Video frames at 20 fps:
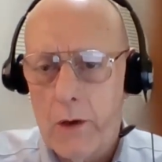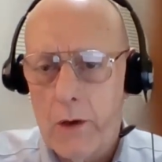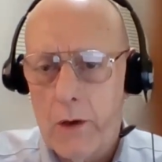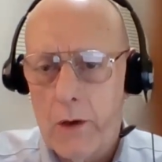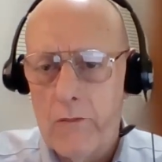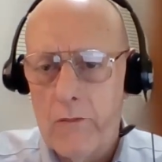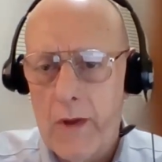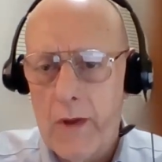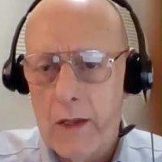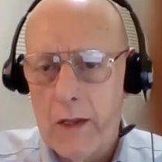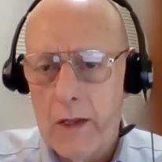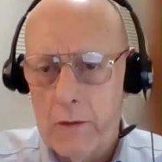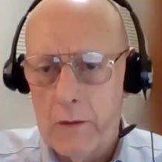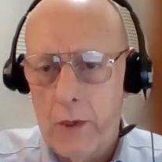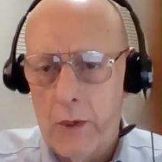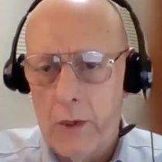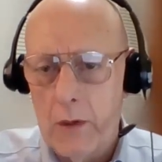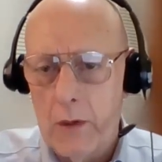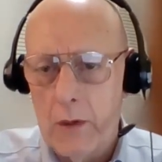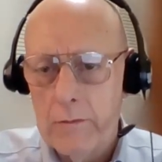are
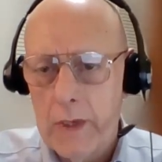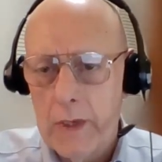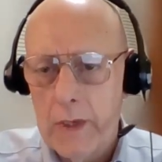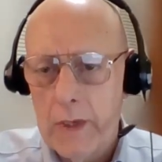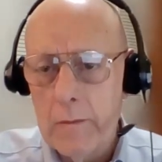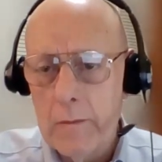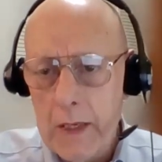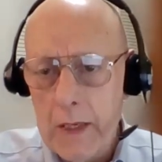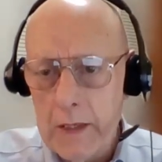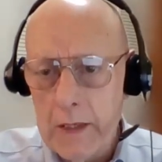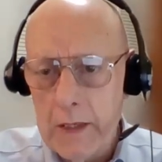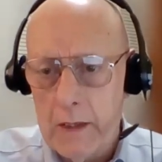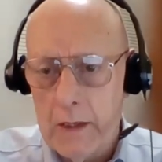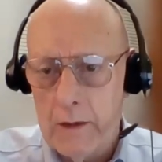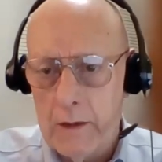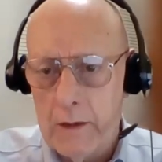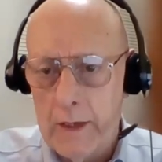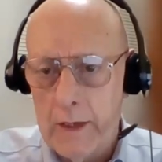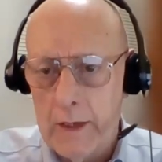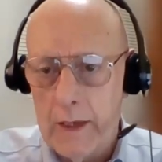available
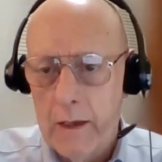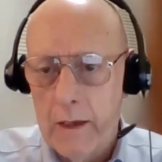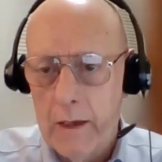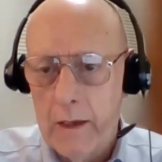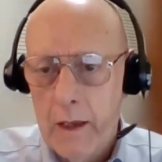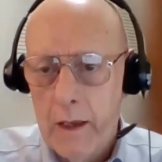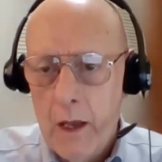immediately.